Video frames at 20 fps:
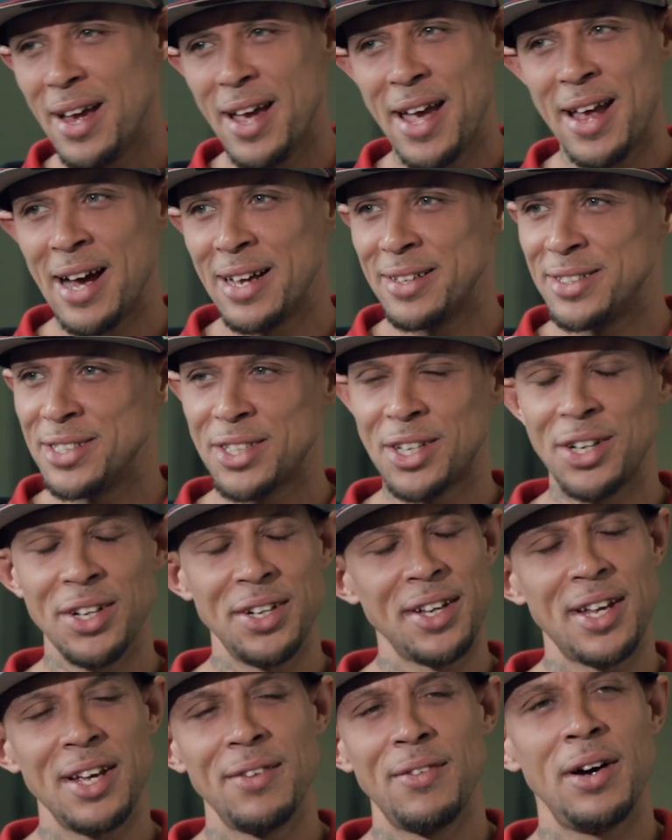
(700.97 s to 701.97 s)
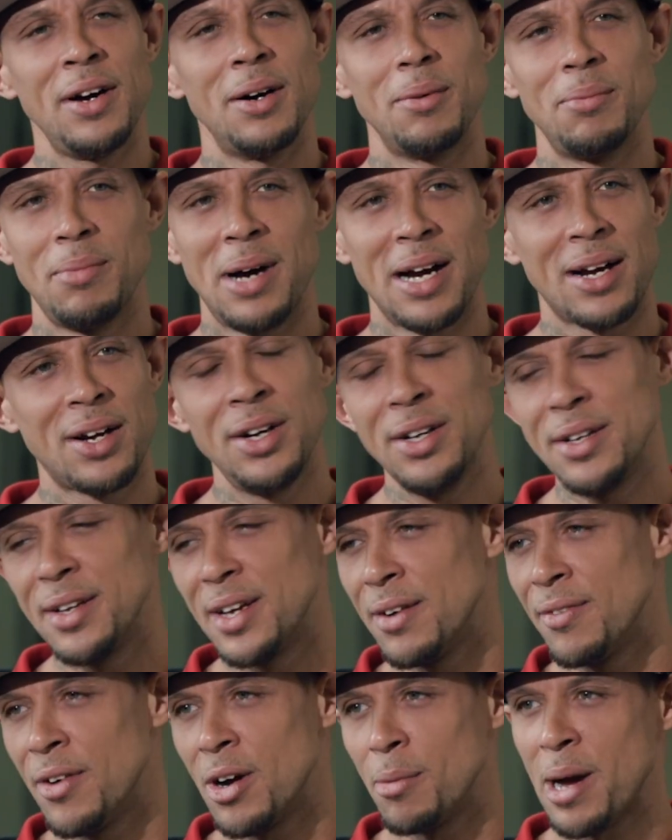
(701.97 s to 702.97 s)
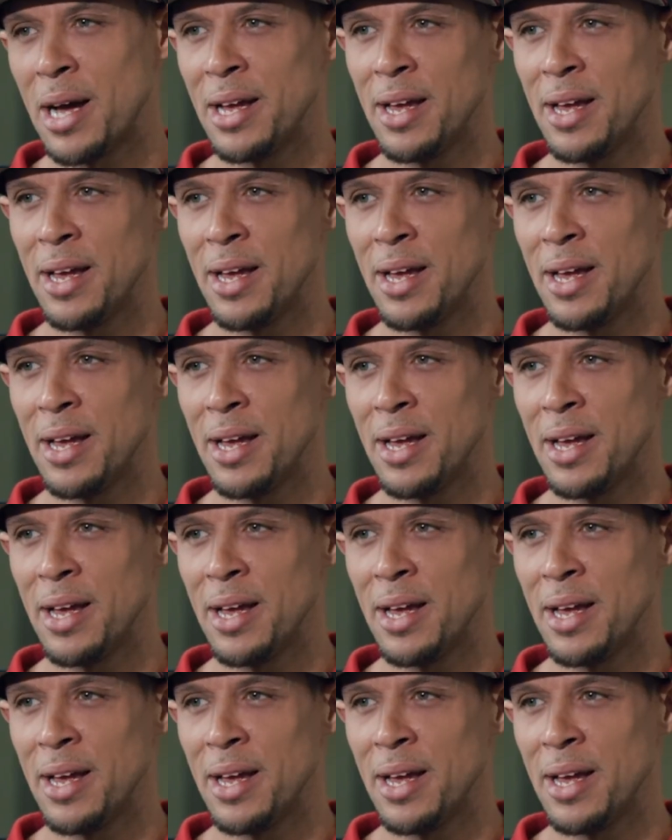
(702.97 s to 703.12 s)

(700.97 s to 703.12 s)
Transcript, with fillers: And I just couldn't give up. I couldn't give up.